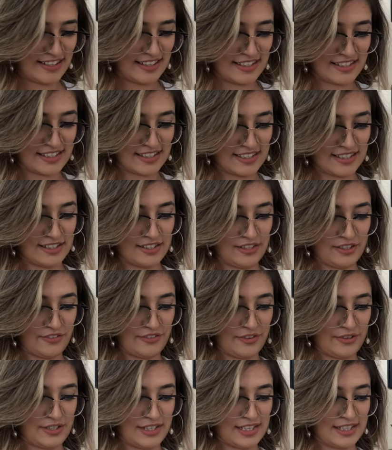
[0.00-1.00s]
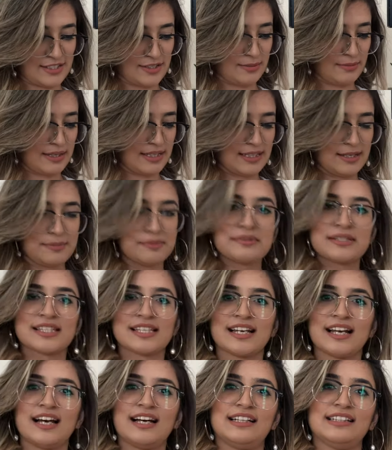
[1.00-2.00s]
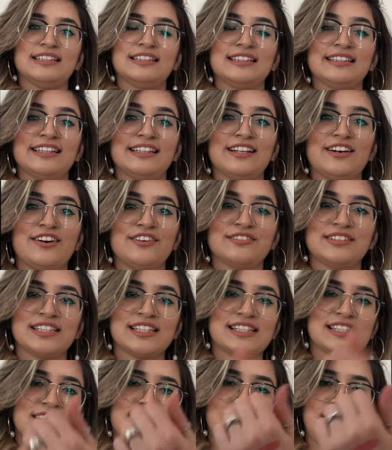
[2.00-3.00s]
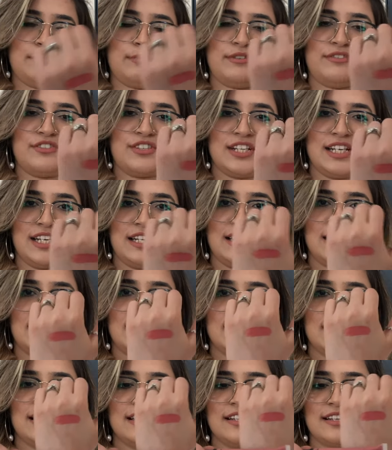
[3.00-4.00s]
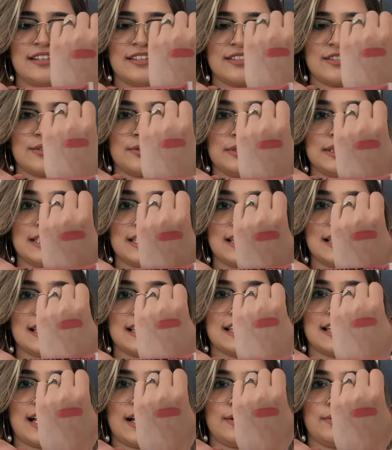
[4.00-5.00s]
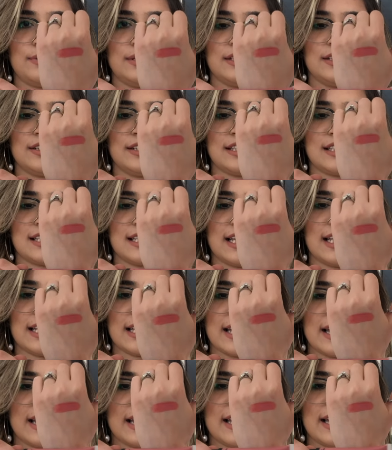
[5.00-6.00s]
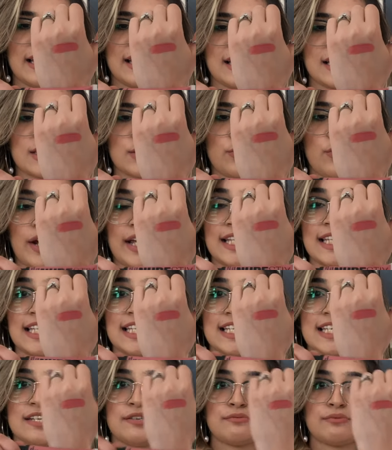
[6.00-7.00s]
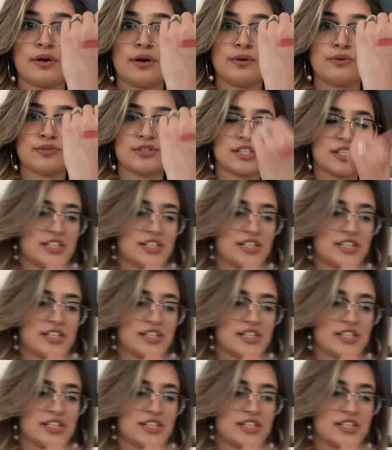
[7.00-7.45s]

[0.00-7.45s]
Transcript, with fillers: It's gonna look very nice on my lips. I love this type of shade. So this is how it looks like. It's Waikiki Rose